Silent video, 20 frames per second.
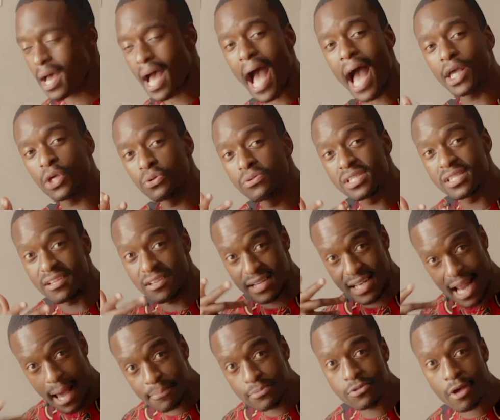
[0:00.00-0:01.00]
I use the
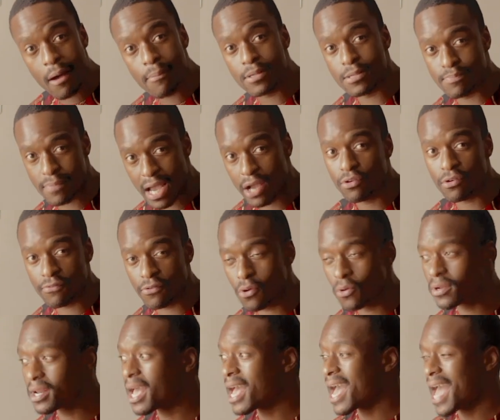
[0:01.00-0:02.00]
laptop's
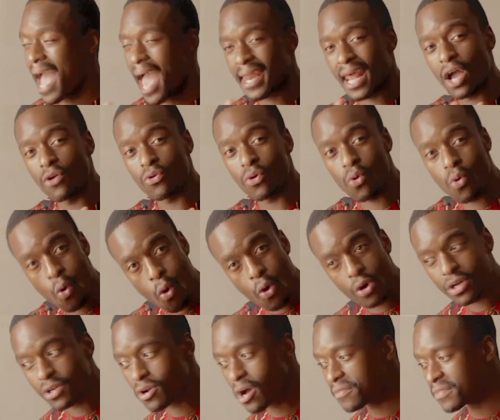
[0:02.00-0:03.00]
microphone and I
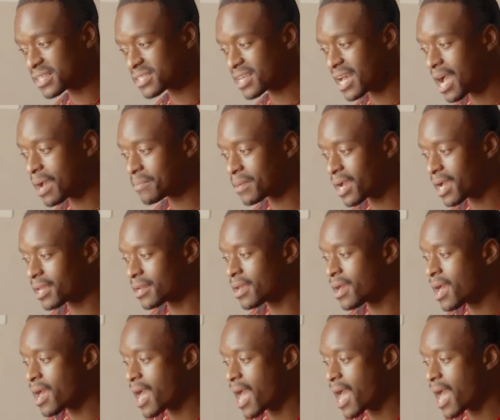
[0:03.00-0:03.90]
record it on the timeline,